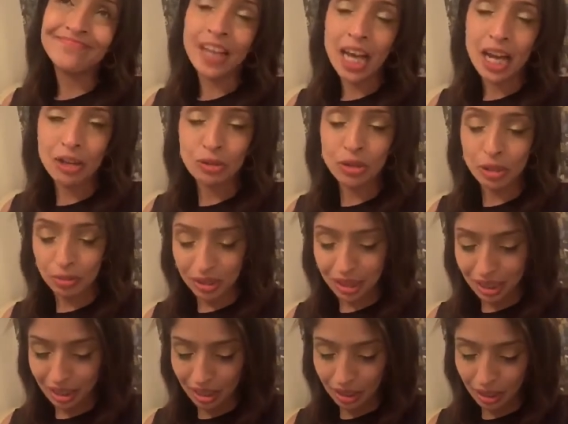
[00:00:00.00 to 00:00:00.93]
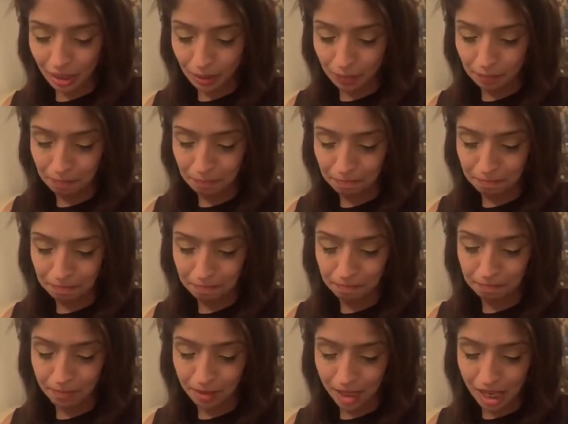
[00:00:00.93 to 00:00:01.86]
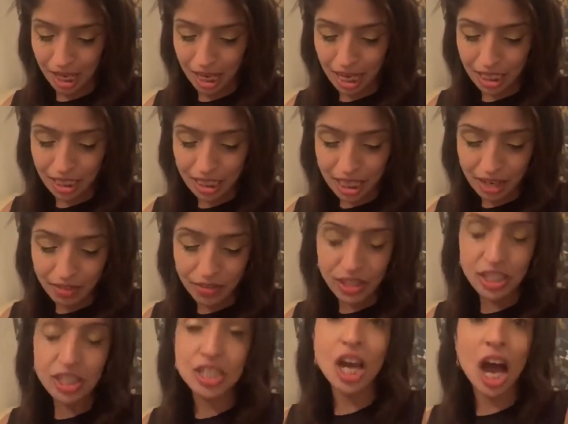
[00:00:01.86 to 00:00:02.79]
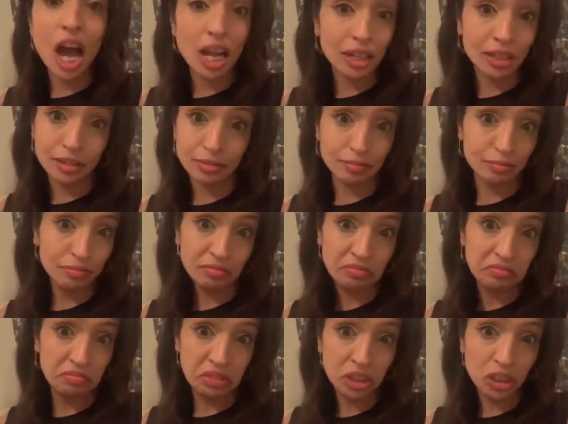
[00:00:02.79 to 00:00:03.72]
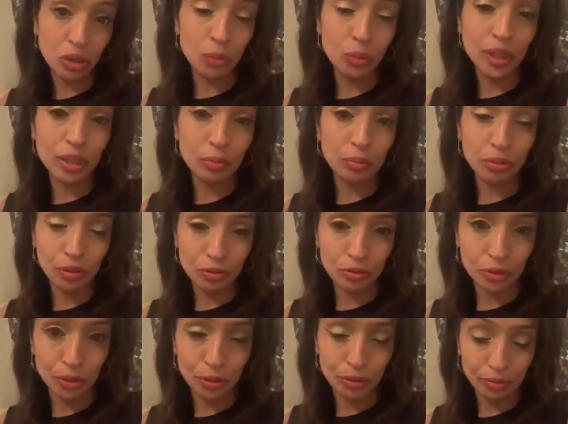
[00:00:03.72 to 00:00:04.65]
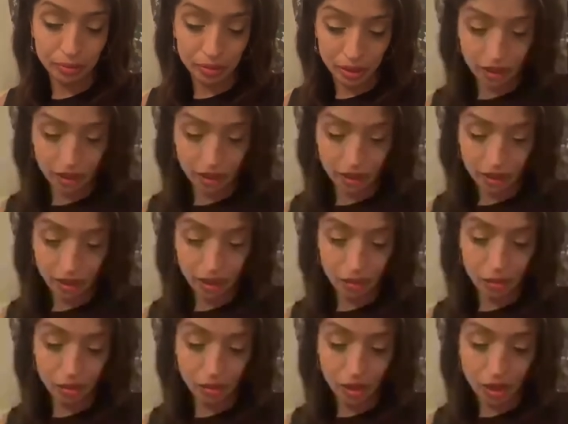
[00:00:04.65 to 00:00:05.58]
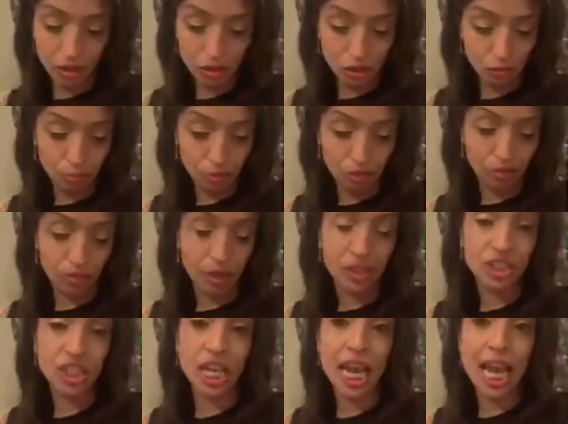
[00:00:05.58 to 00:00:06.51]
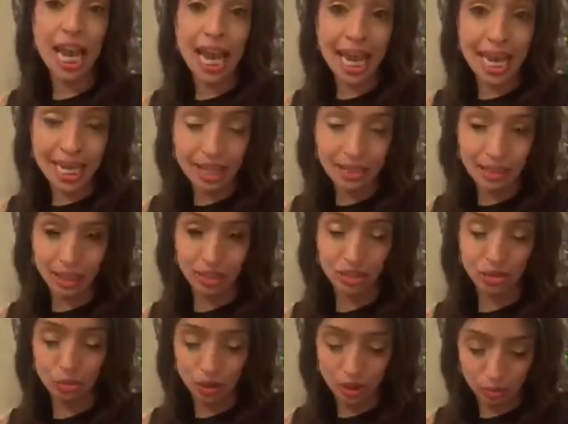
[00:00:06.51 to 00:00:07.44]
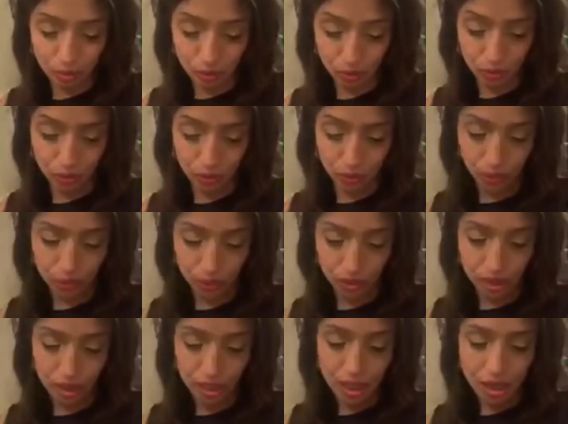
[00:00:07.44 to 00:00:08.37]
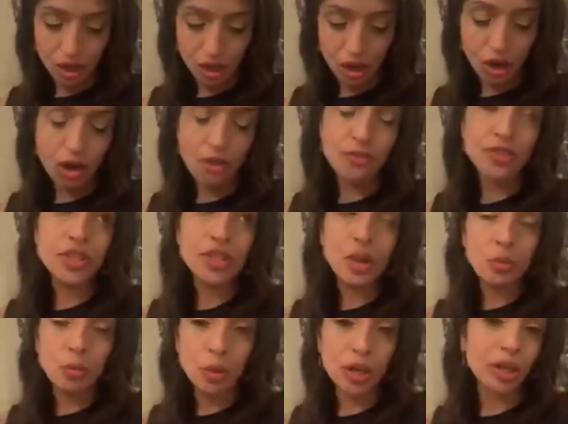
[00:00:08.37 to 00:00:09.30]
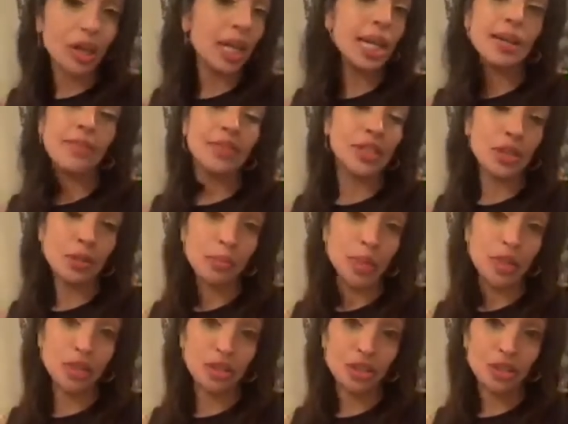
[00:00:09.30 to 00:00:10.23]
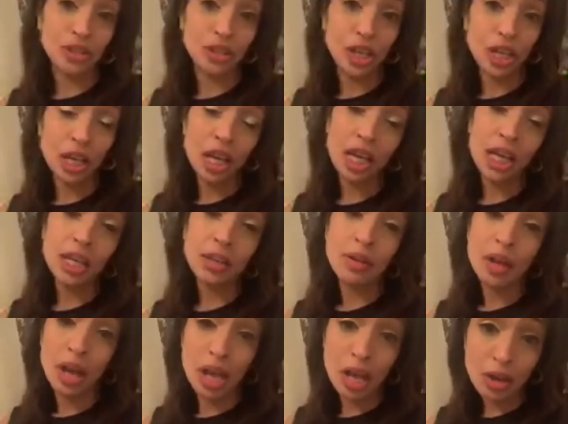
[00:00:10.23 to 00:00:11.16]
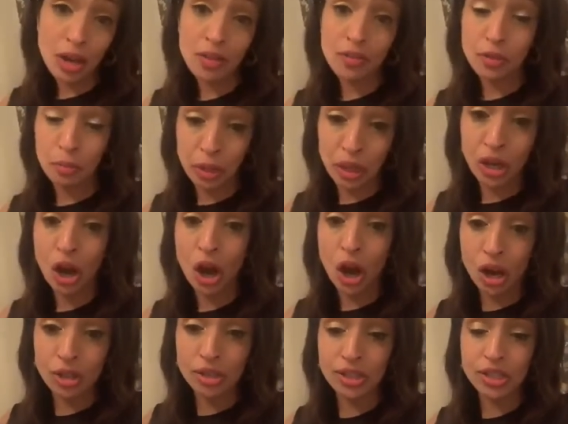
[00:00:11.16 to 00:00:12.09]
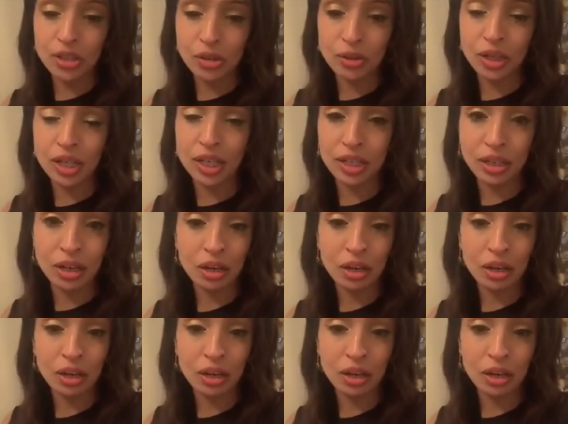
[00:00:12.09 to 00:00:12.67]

do I put it? I had never done to win approval. I mean, I'd do pretty much anything to win approval of someone I love so much. And I have a big heart, so